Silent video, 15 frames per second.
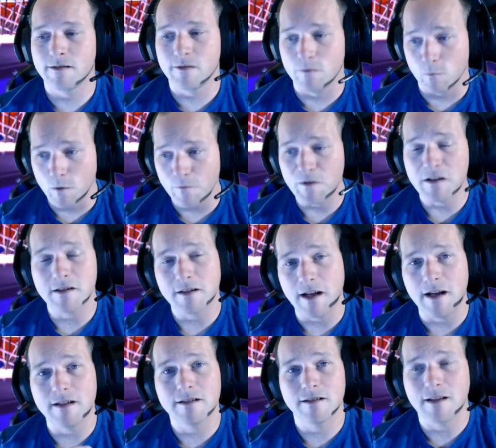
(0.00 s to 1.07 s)

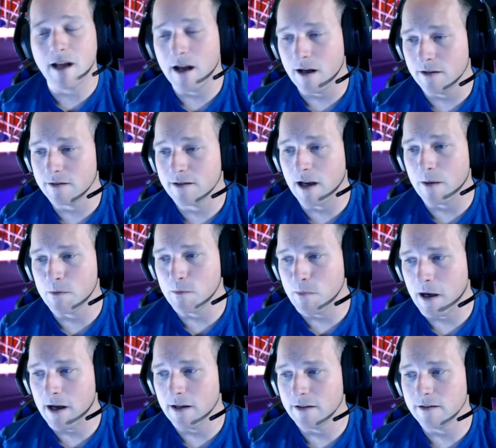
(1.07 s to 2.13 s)
Wolfenstein Cy-
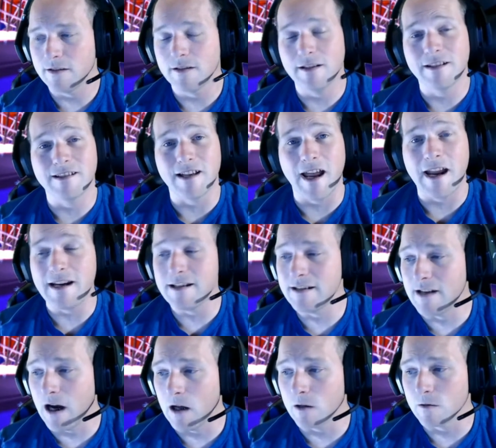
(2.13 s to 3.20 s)
Cyberpilot is eight
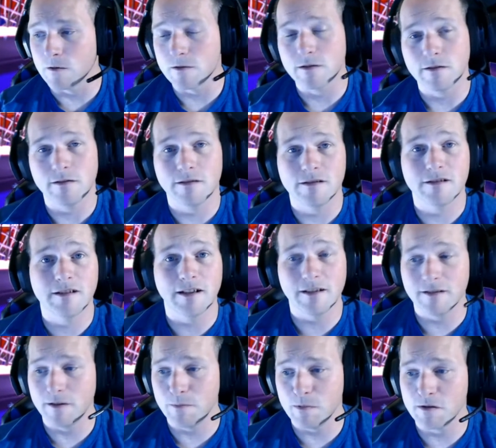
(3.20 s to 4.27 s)
dollars,
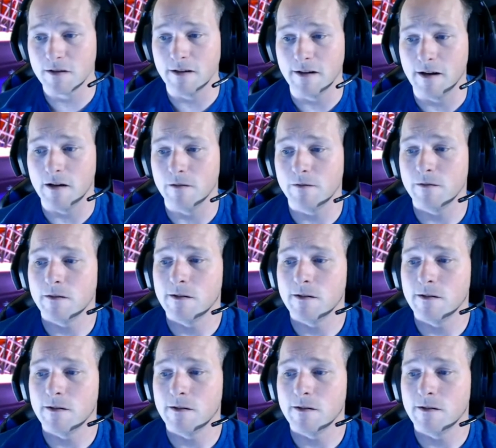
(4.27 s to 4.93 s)
sixty percent off.